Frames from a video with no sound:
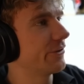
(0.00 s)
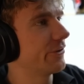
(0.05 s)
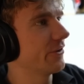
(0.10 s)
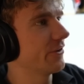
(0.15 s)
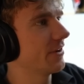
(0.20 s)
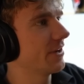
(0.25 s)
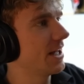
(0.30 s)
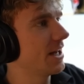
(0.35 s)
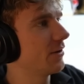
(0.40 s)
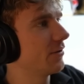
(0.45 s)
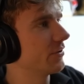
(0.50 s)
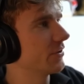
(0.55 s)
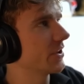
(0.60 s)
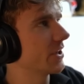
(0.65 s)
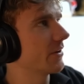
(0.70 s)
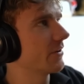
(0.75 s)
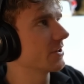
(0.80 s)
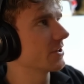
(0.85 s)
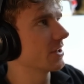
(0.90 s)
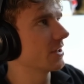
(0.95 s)

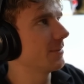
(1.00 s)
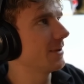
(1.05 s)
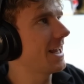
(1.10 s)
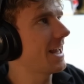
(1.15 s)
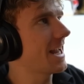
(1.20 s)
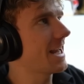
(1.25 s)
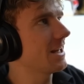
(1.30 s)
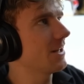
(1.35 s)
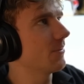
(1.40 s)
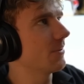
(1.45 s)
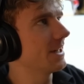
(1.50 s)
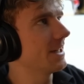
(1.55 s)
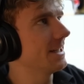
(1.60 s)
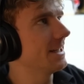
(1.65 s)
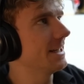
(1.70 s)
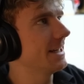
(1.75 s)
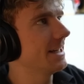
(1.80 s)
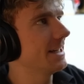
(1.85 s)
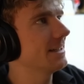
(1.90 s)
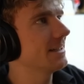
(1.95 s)
AlphaTauri is gonna be anywhere
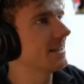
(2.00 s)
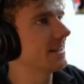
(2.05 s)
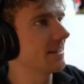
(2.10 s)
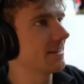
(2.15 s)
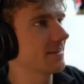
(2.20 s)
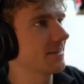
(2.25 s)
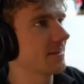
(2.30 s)
near that.